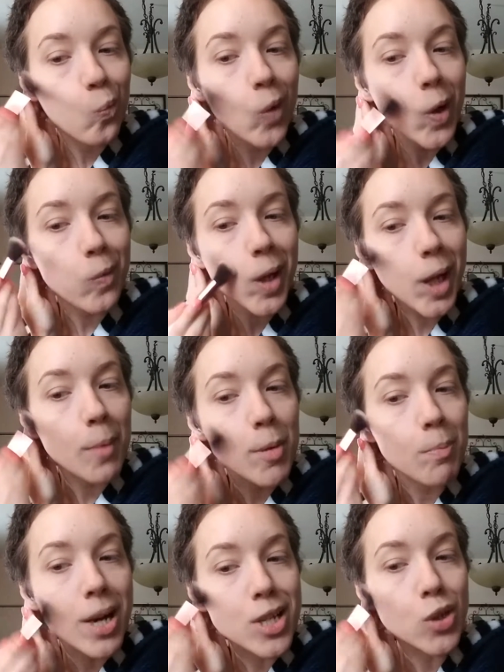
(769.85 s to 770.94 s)
I feel like I'm
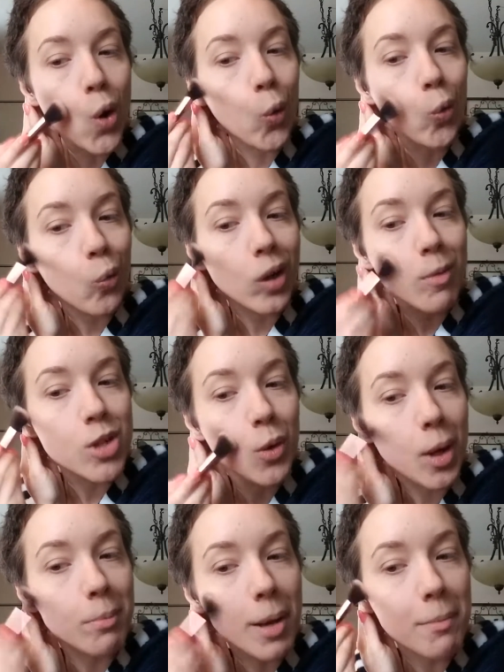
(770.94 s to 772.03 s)
in my zone when I'm
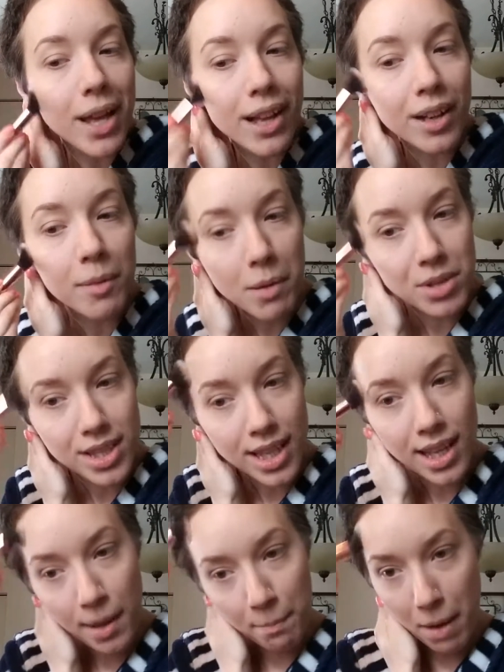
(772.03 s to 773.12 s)
doing my makeup. I'm just
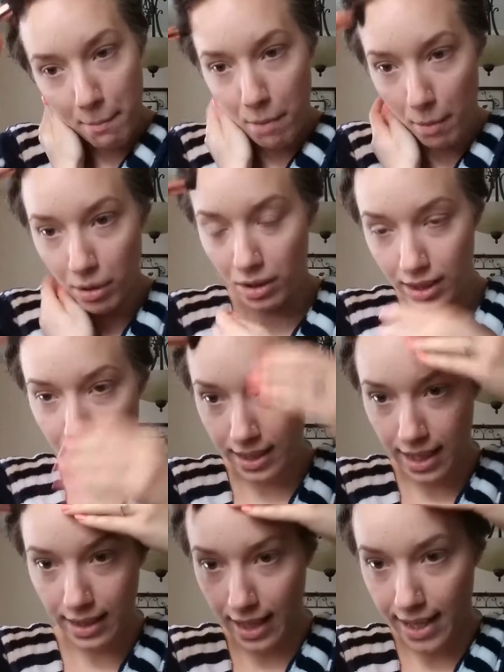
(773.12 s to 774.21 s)
like in my bubble, and
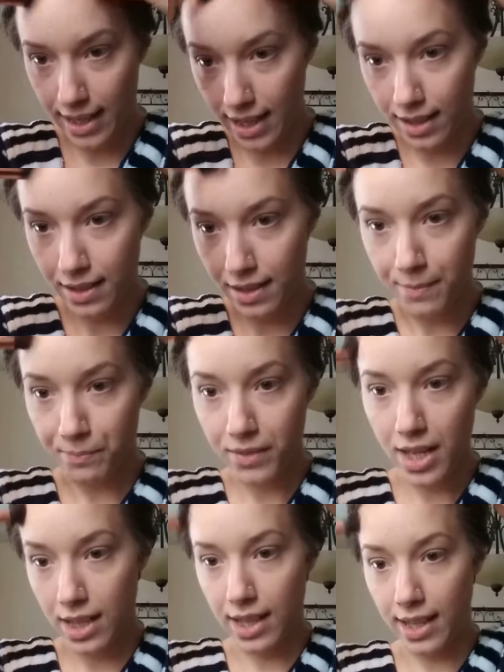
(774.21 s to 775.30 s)
I like it.
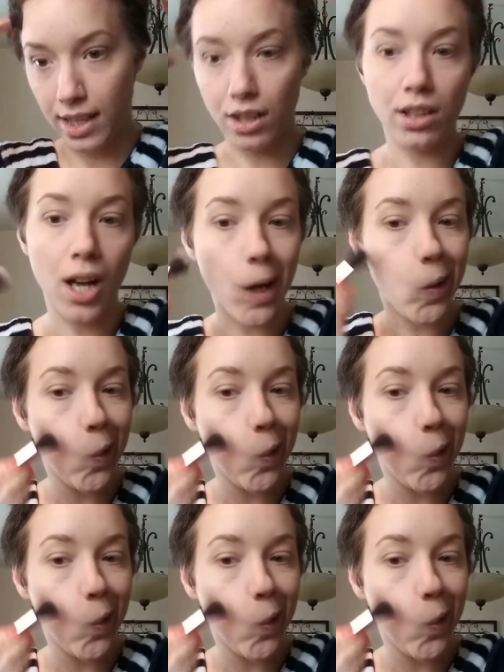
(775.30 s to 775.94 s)
I like it a lot.